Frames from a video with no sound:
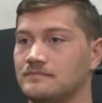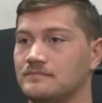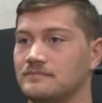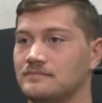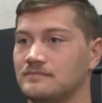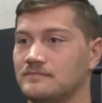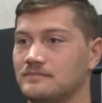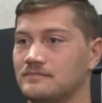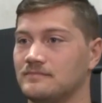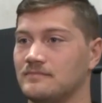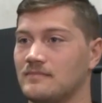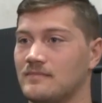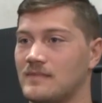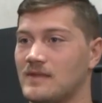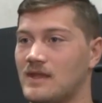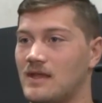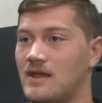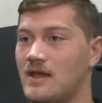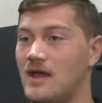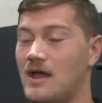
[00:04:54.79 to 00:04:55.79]
bringing here?
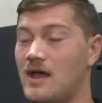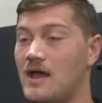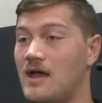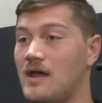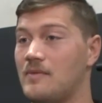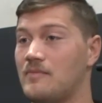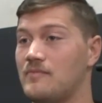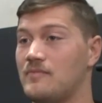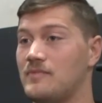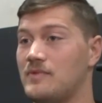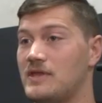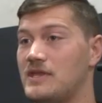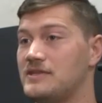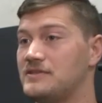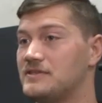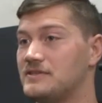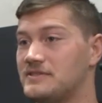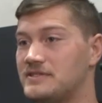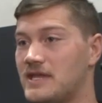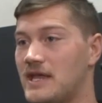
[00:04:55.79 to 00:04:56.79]
Um,
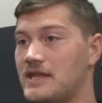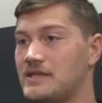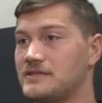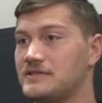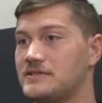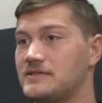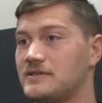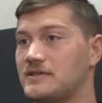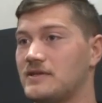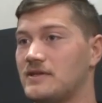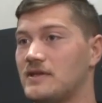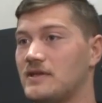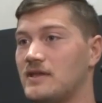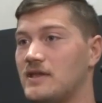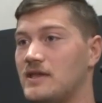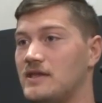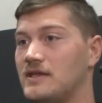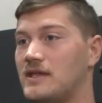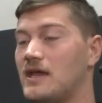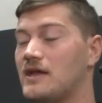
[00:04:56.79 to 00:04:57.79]
he's intense.
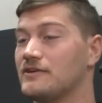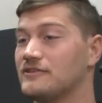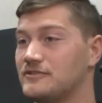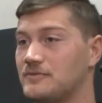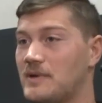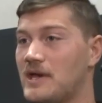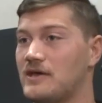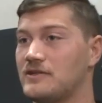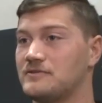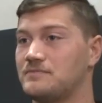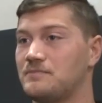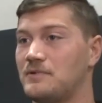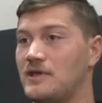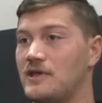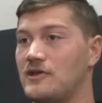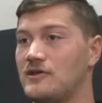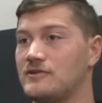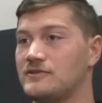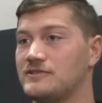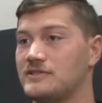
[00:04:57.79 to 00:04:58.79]
He cares about his
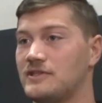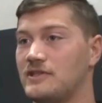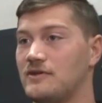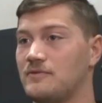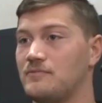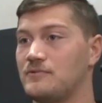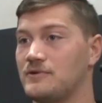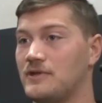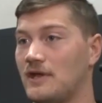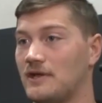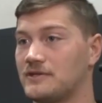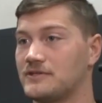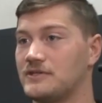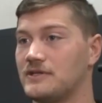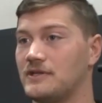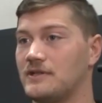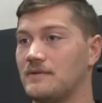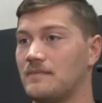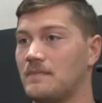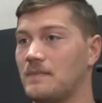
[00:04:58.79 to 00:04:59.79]
players and their
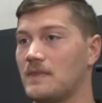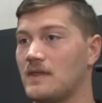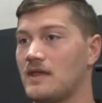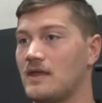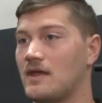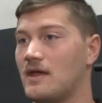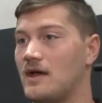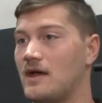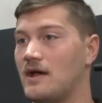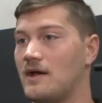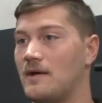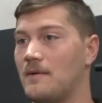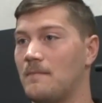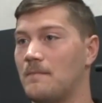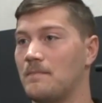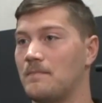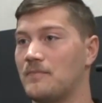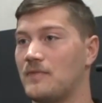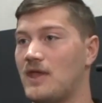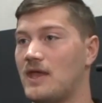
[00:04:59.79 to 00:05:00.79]
production,
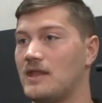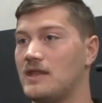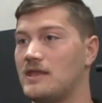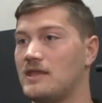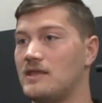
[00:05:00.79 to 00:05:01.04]
um, and